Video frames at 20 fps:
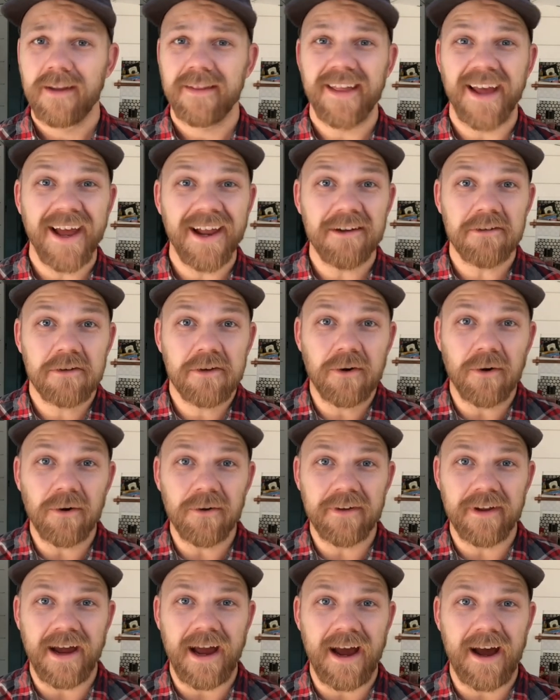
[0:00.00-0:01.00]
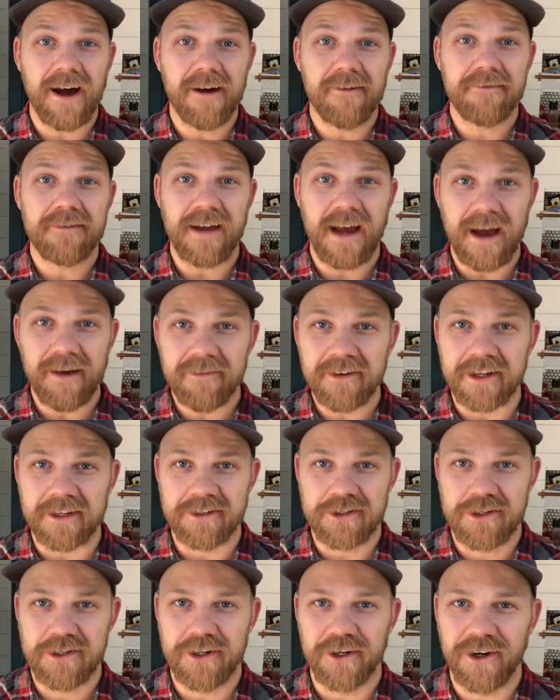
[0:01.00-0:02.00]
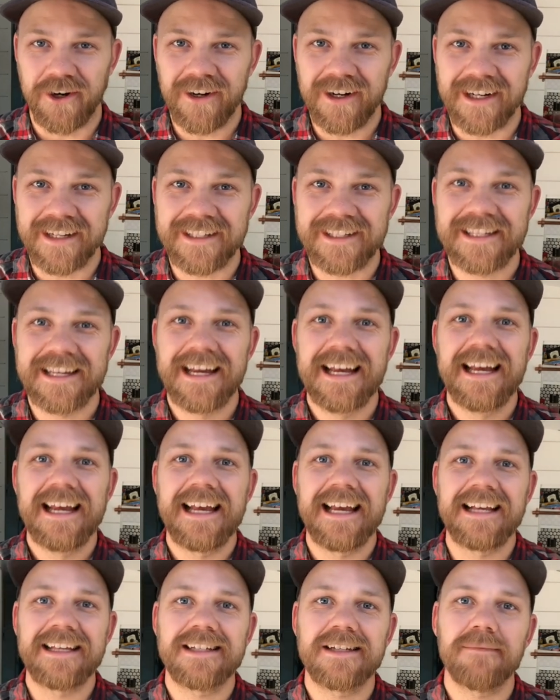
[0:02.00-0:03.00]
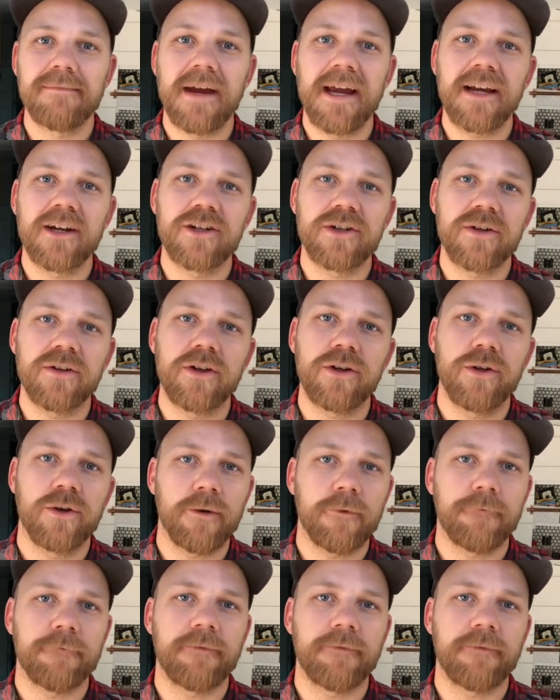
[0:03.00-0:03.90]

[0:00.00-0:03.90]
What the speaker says: The end goal of having insurance is to make sure that you're